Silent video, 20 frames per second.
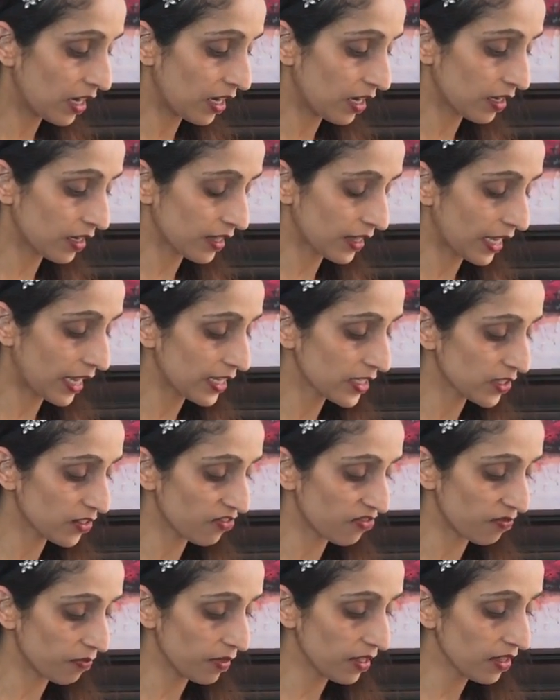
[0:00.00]
A glass
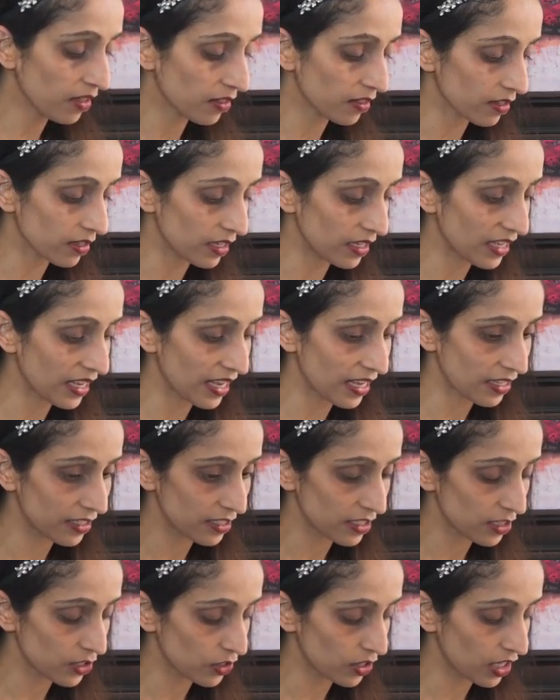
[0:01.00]
of milk, again,
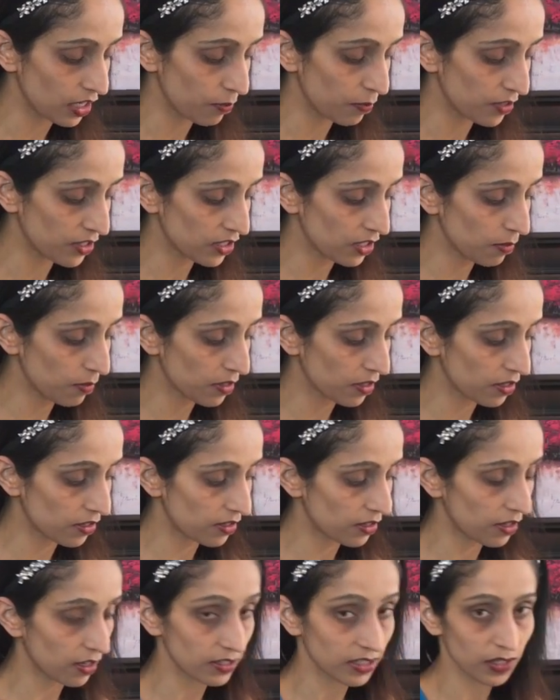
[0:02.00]
just to keep it
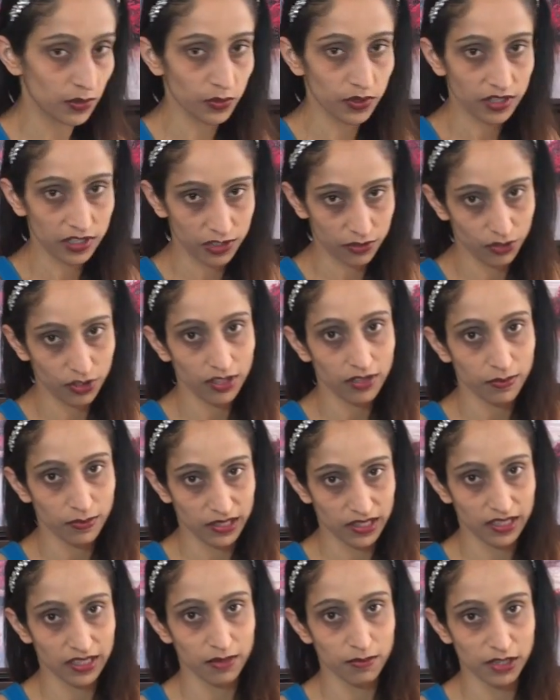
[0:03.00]
similar, not that we're going to drink
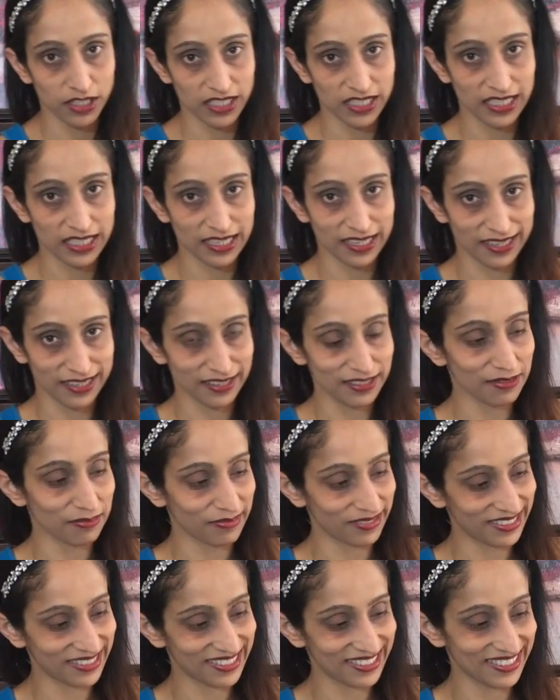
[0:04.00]
milk in a martini glass,
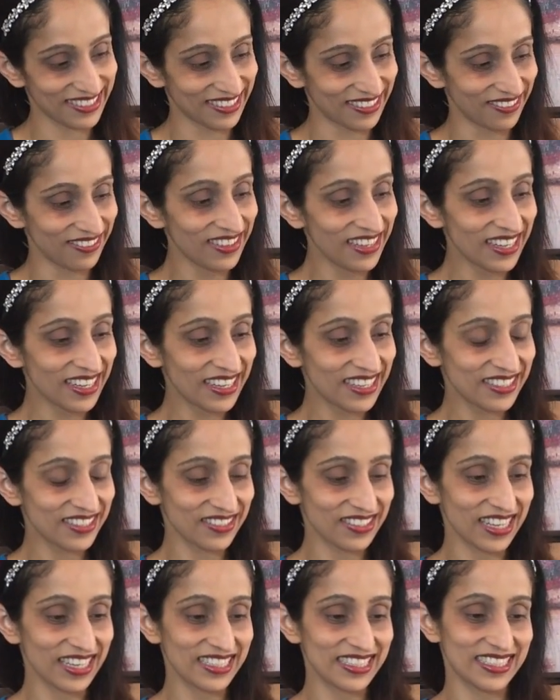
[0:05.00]
but you know,
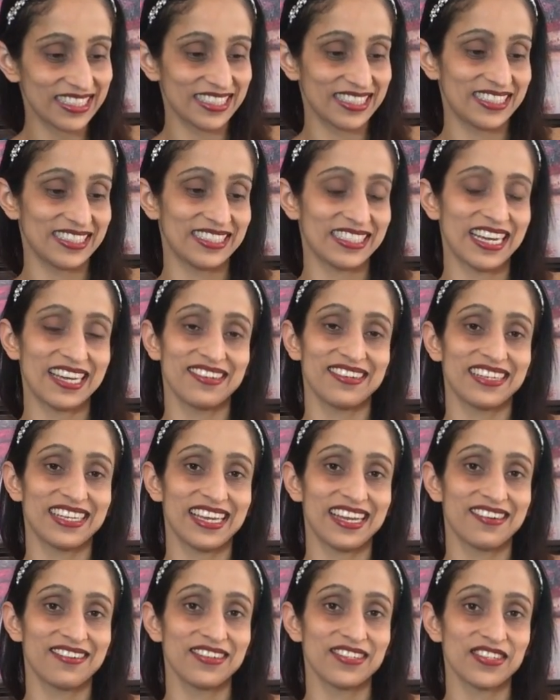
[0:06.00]
so that's 100
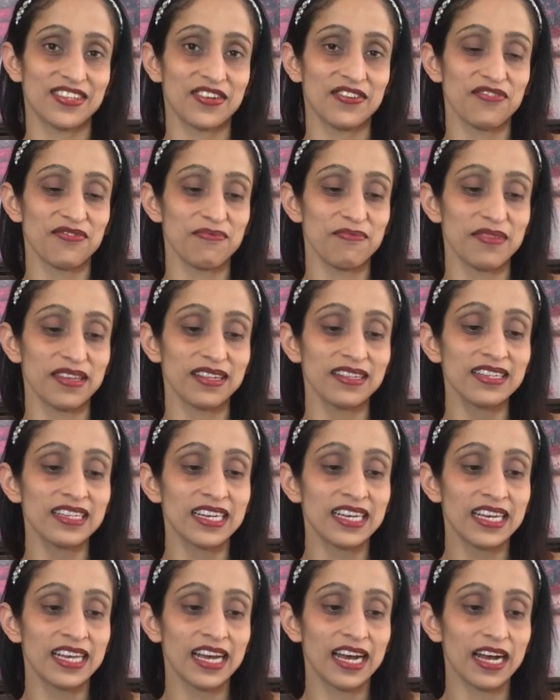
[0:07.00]
calories of milk.
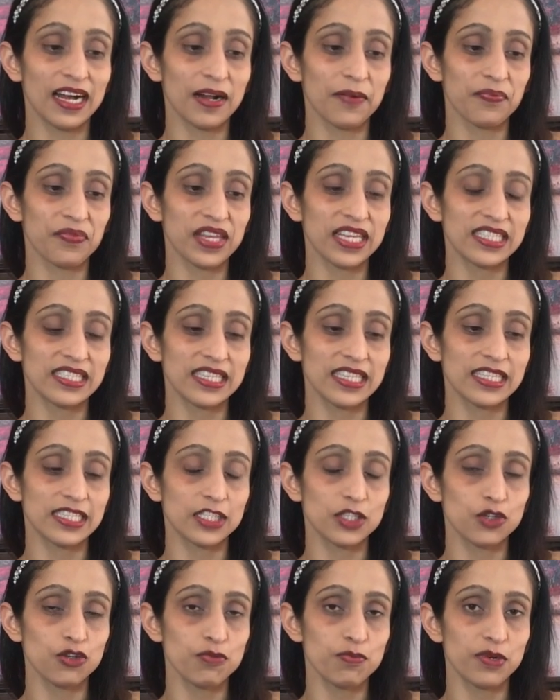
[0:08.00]
This
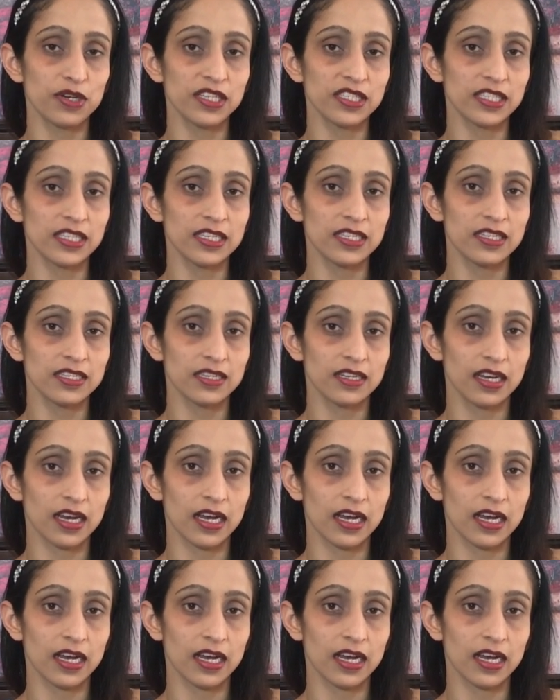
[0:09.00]
is 2%